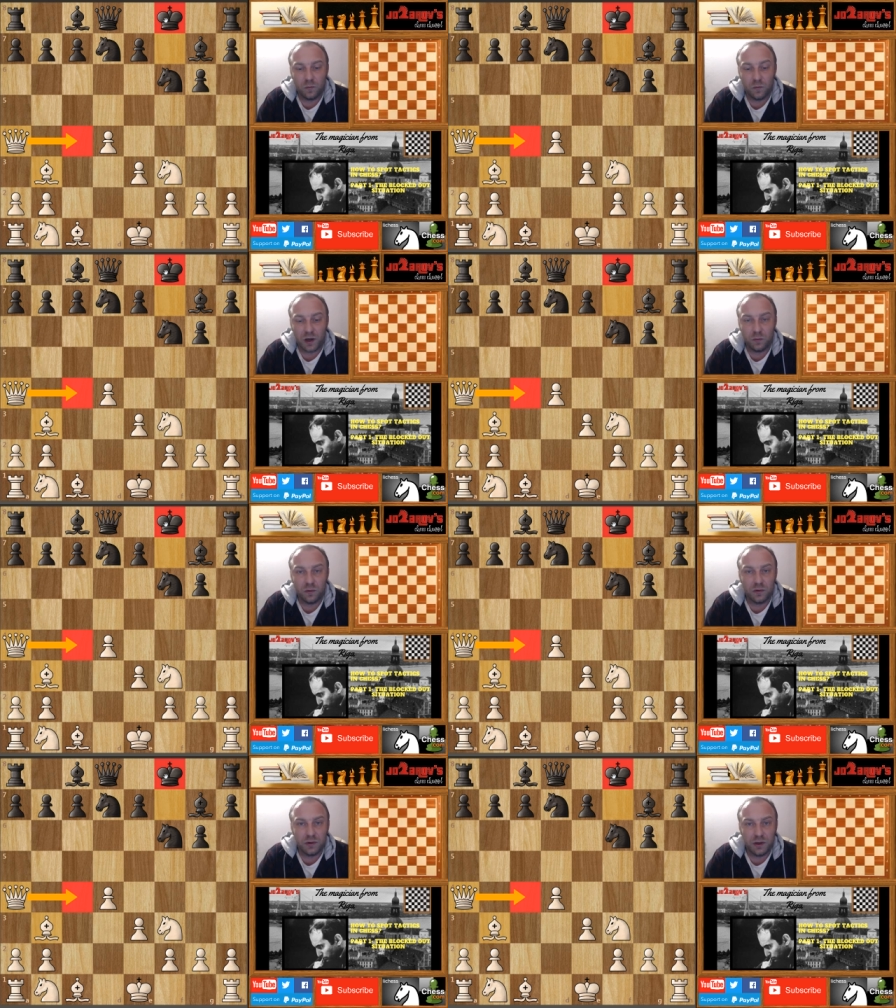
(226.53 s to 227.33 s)
white will
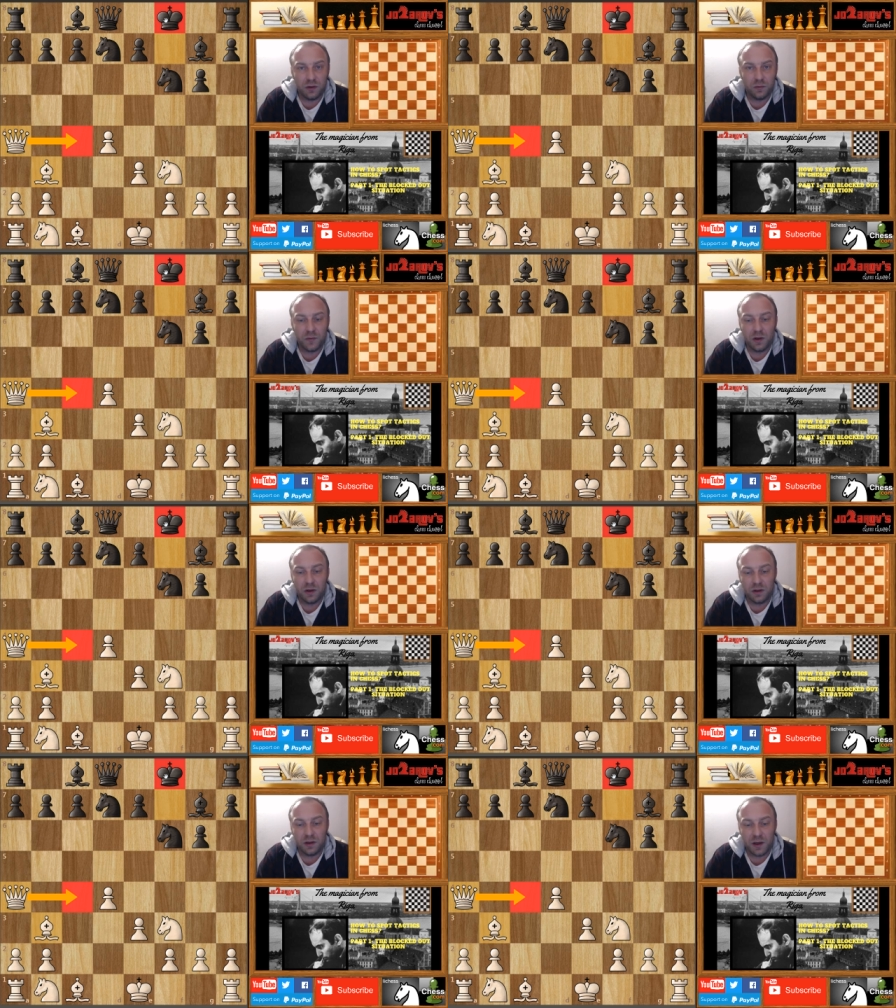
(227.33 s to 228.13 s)
continue
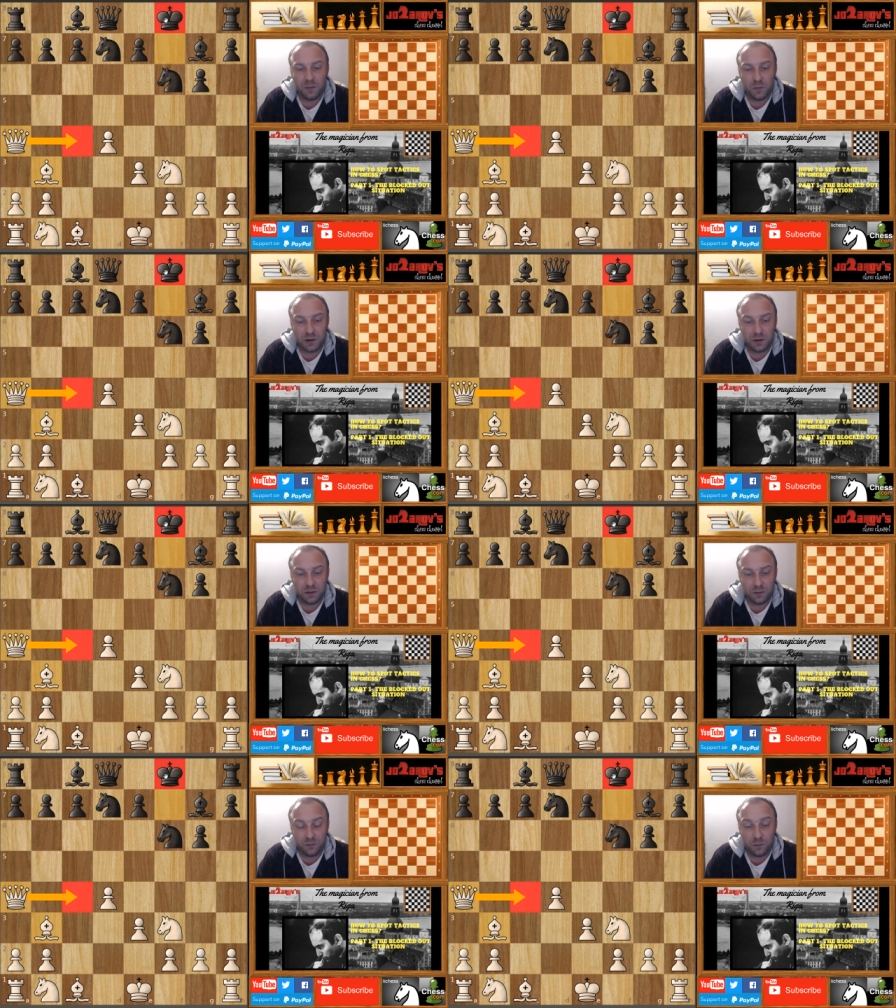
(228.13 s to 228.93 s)
the game with
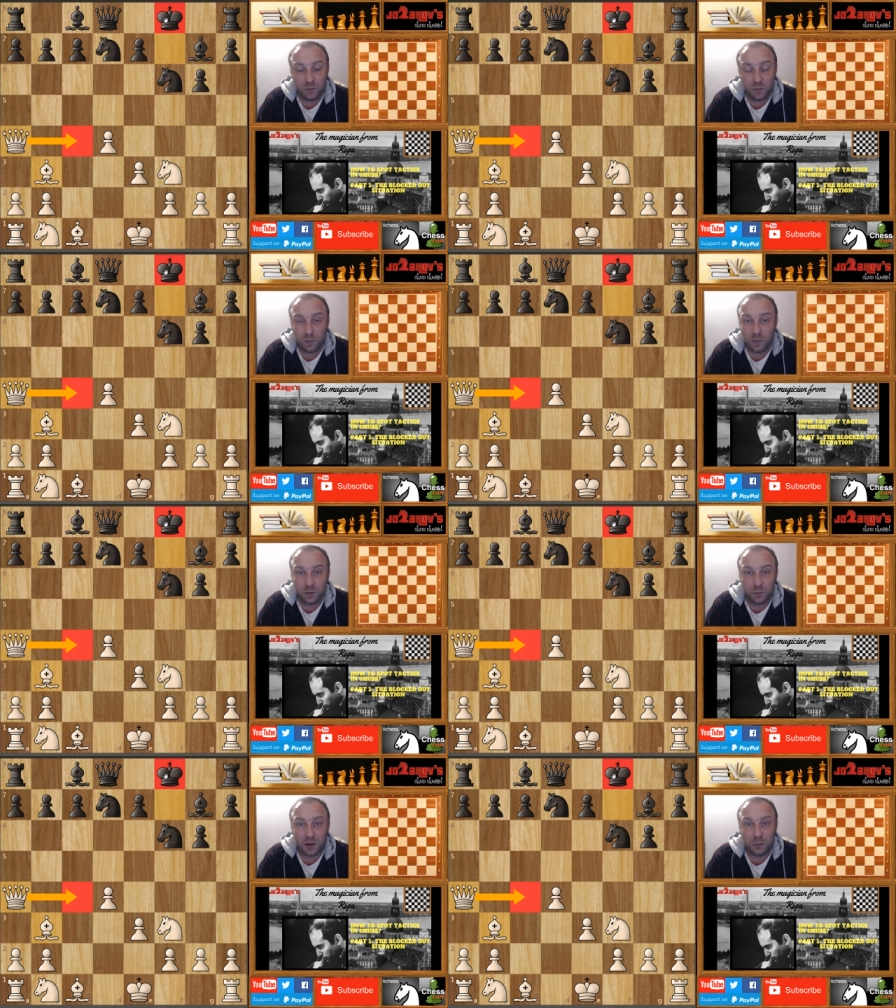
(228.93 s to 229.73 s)
with
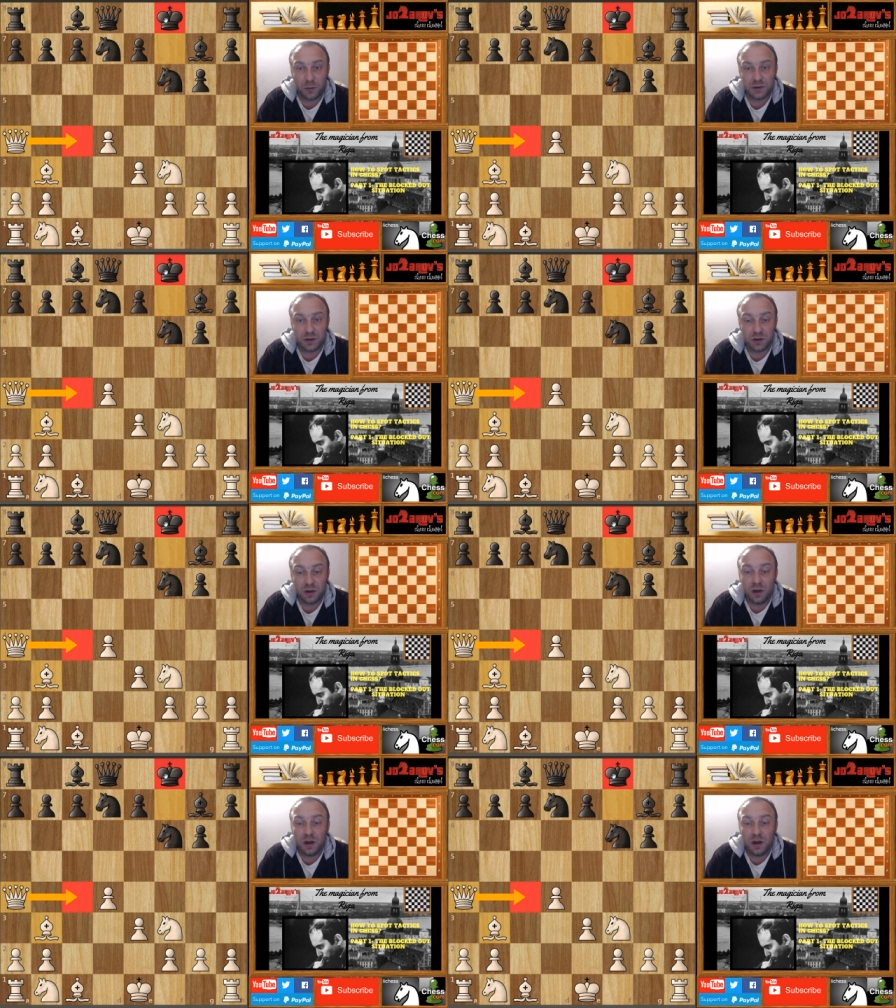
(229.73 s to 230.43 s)
a better position